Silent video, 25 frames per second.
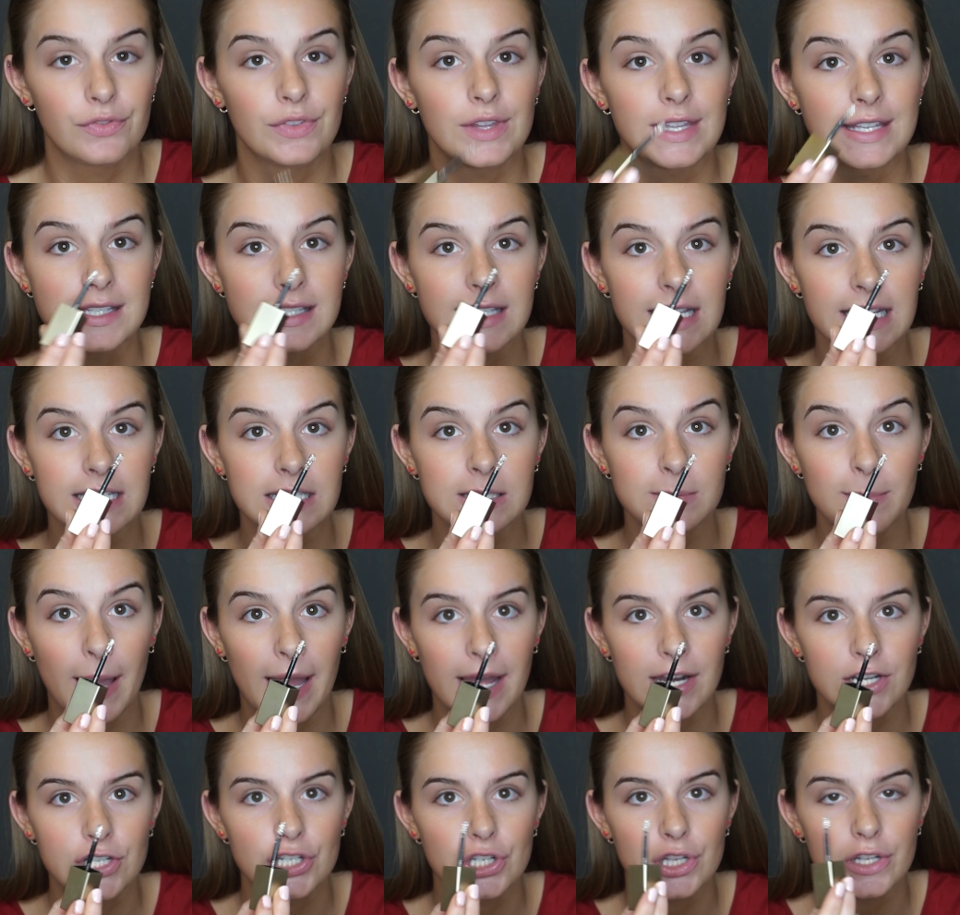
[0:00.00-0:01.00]
this like
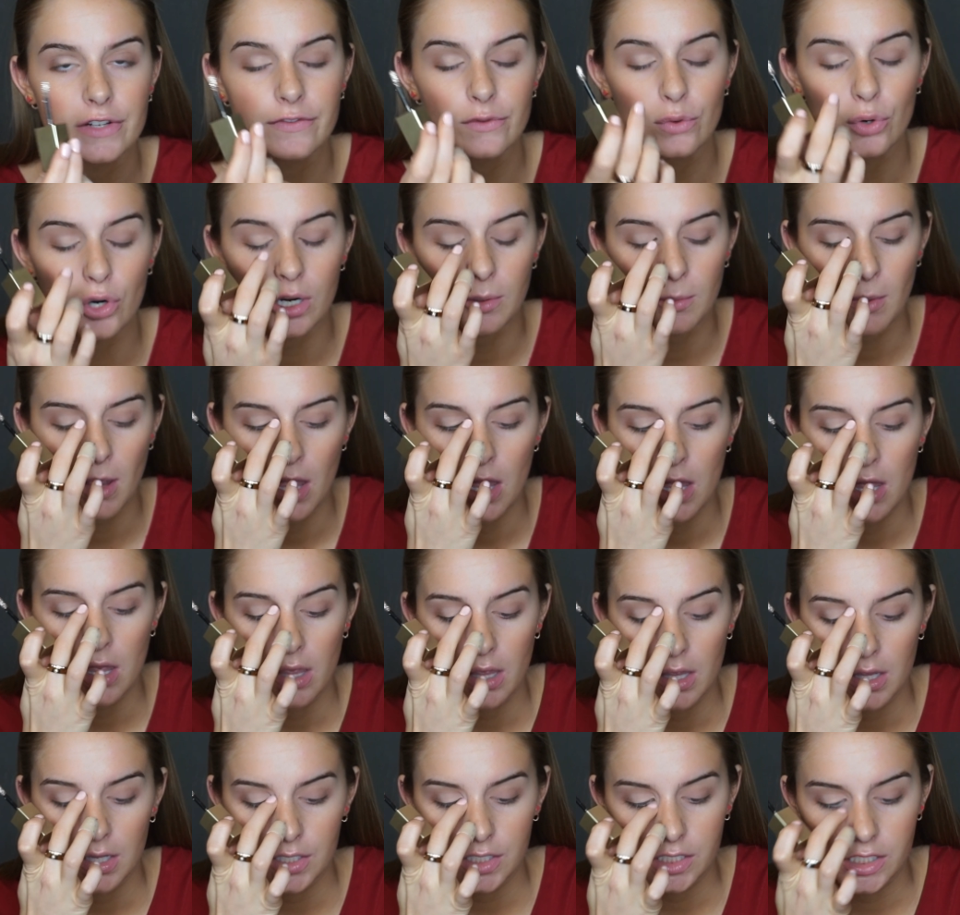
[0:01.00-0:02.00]
spatula form.
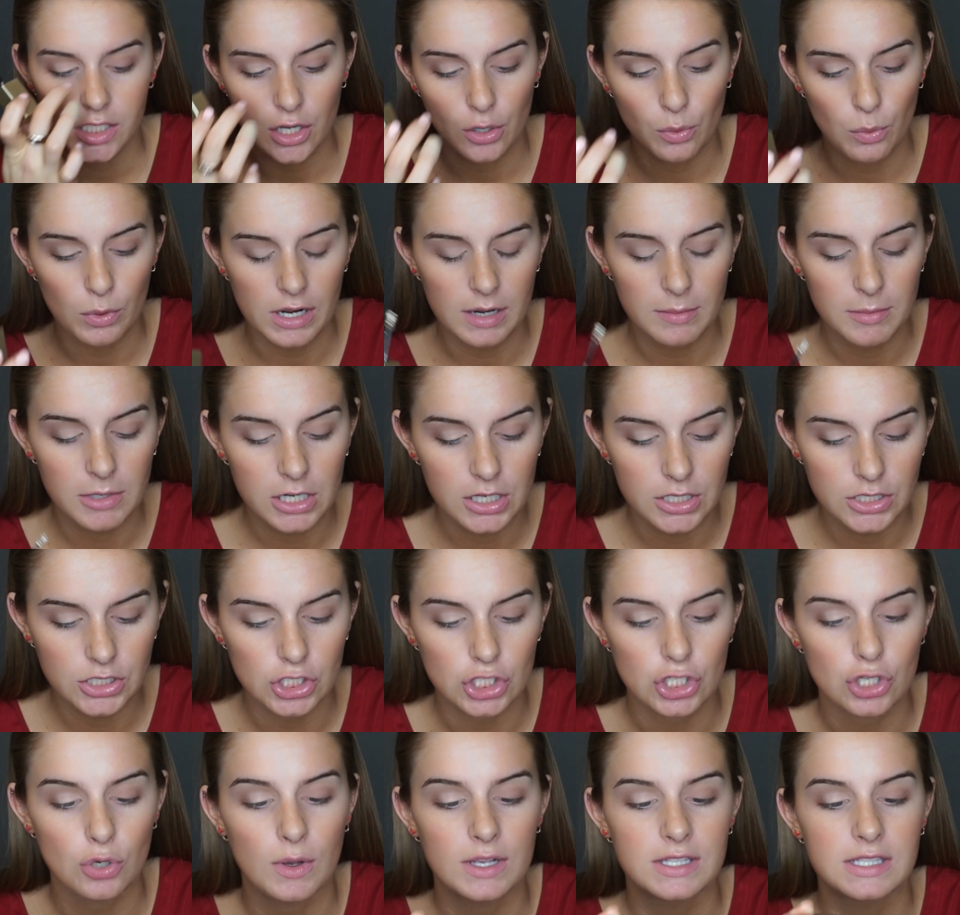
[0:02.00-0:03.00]
So what I'm going to
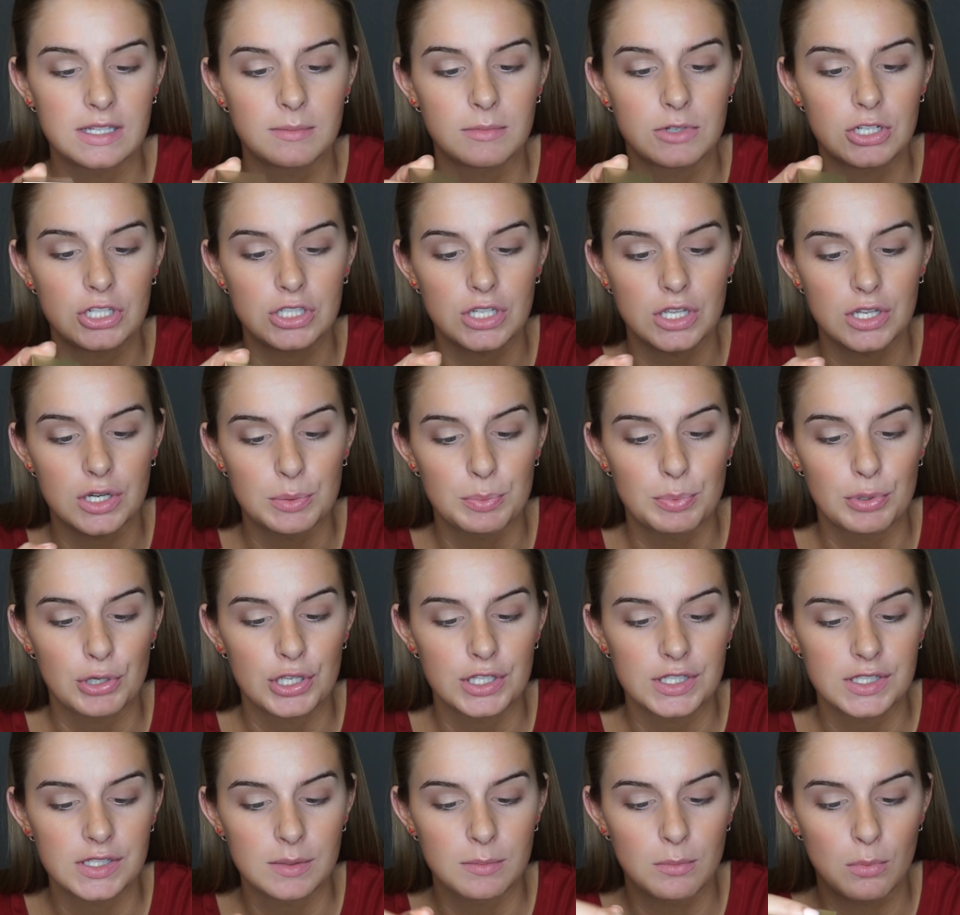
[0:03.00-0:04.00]
do is I'm just going to
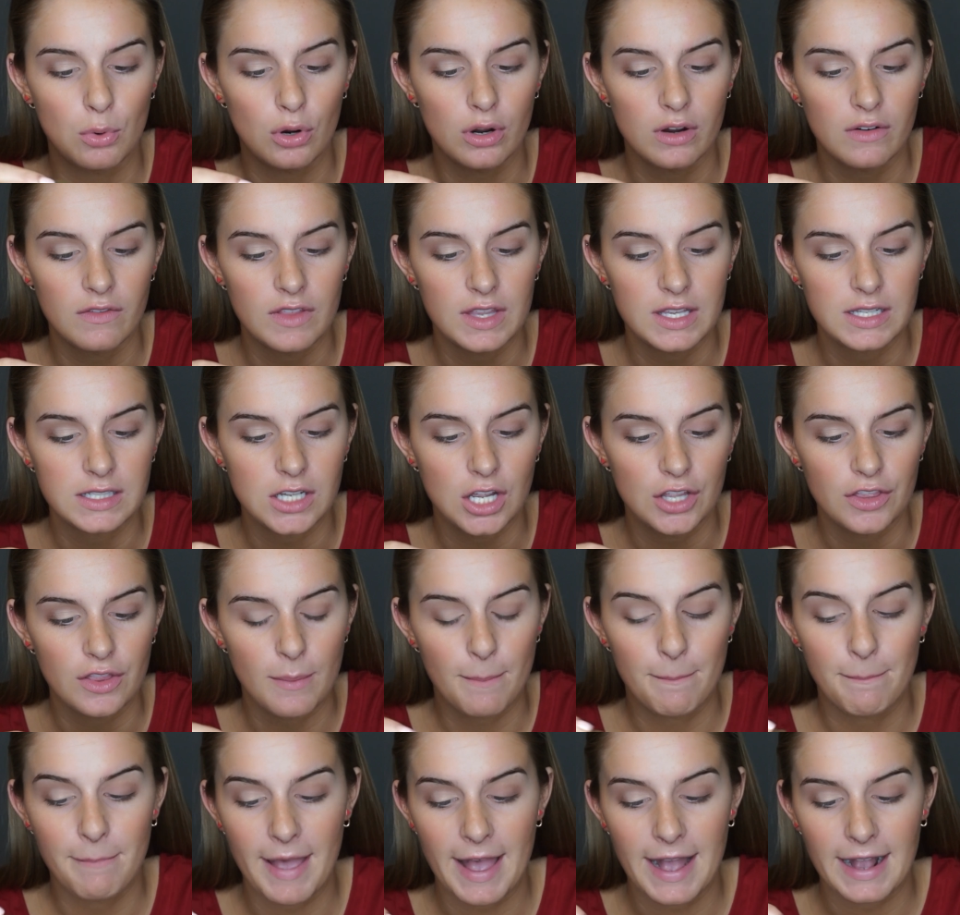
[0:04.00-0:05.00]
put some more of this on the
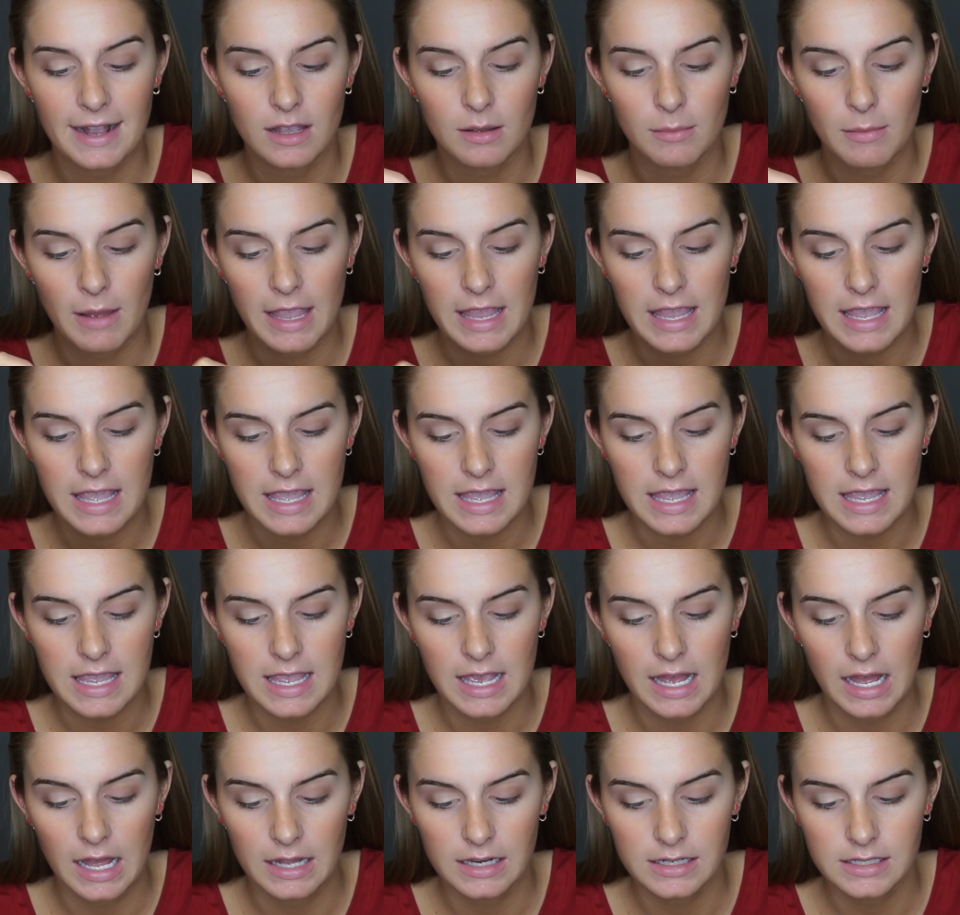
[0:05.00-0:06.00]
back of my
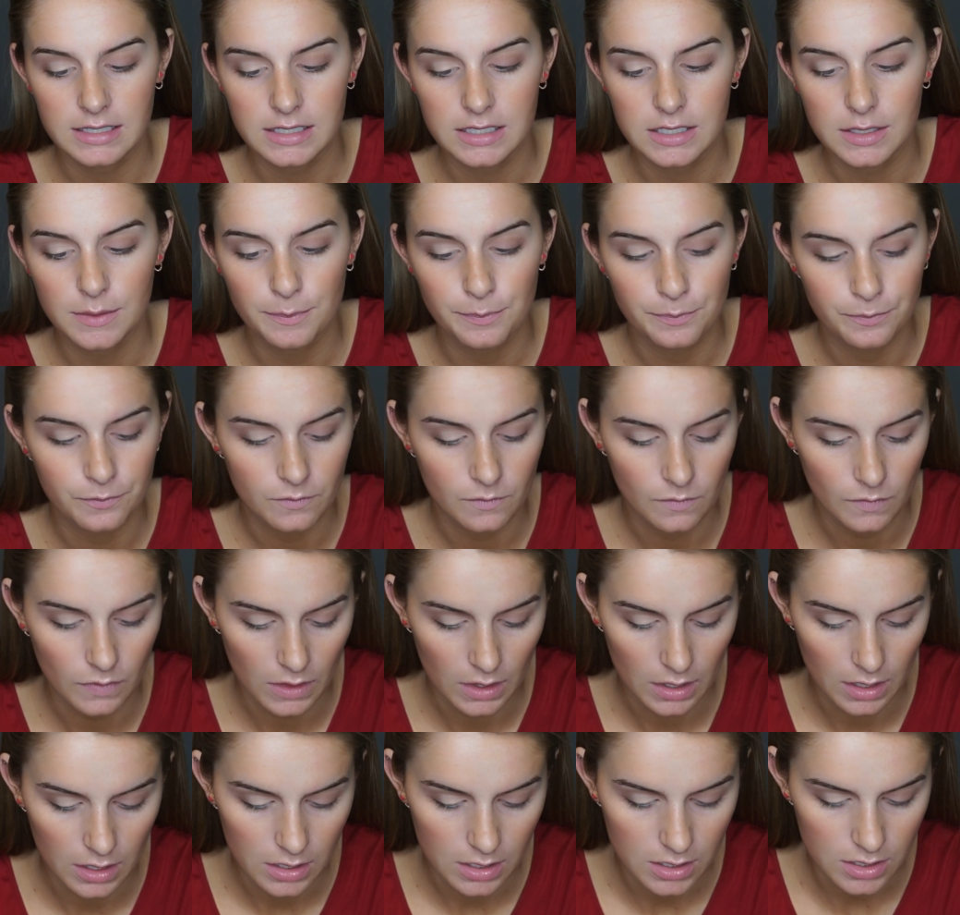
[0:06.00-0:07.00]
hand.
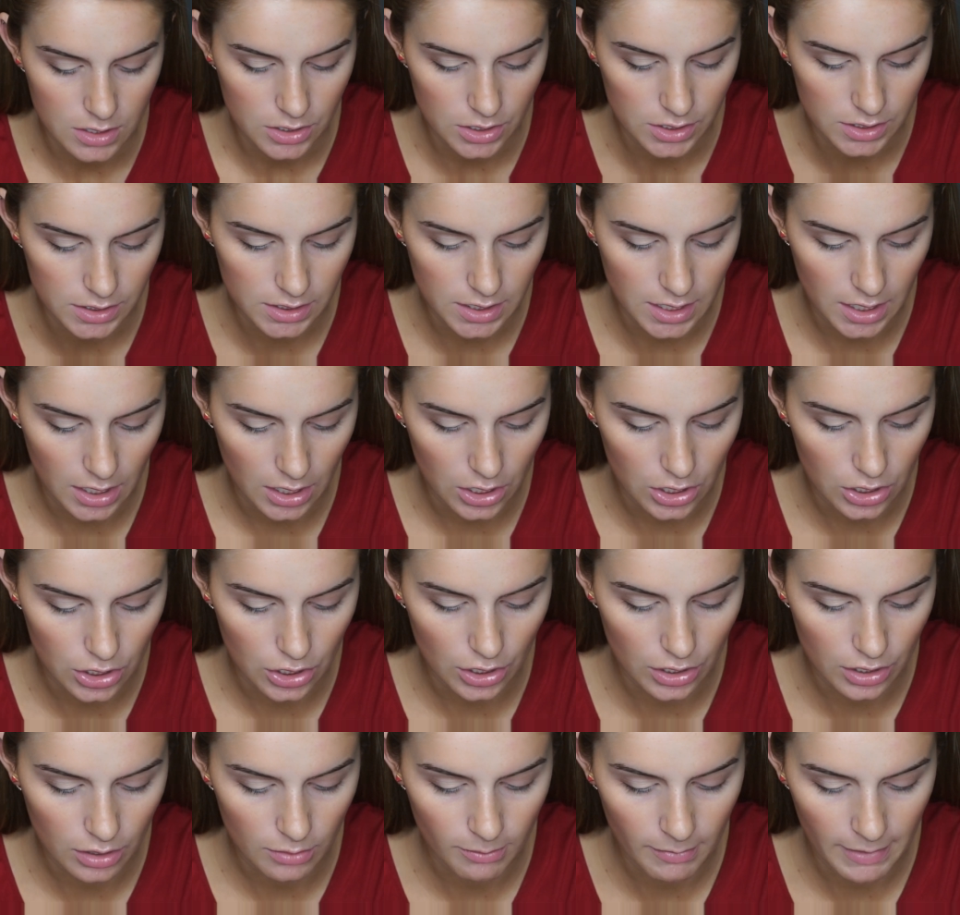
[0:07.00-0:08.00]
Just get a
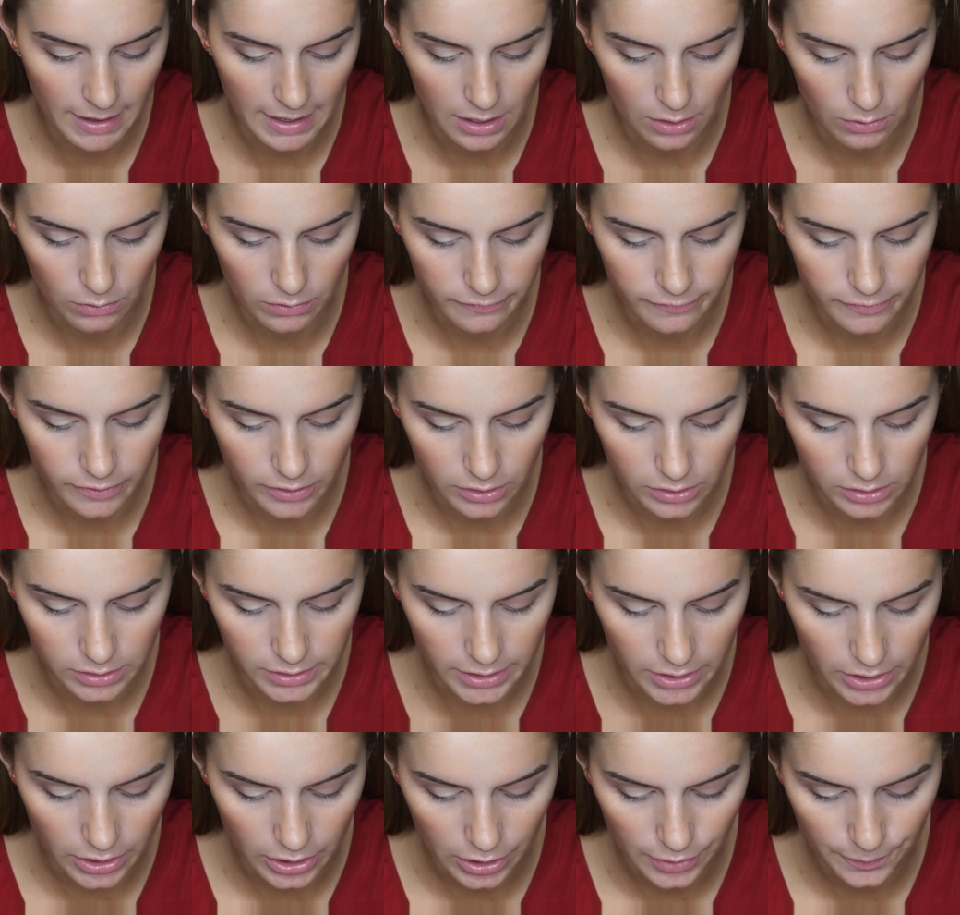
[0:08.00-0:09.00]
good amount of
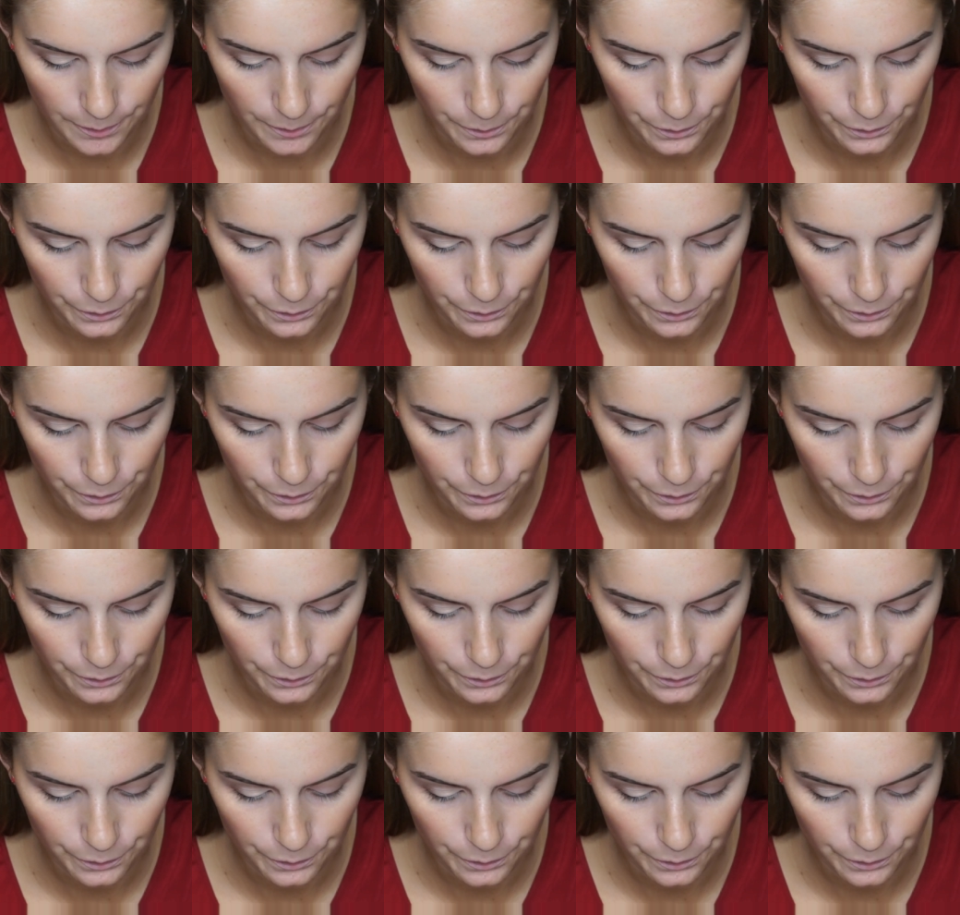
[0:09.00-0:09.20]
glitter.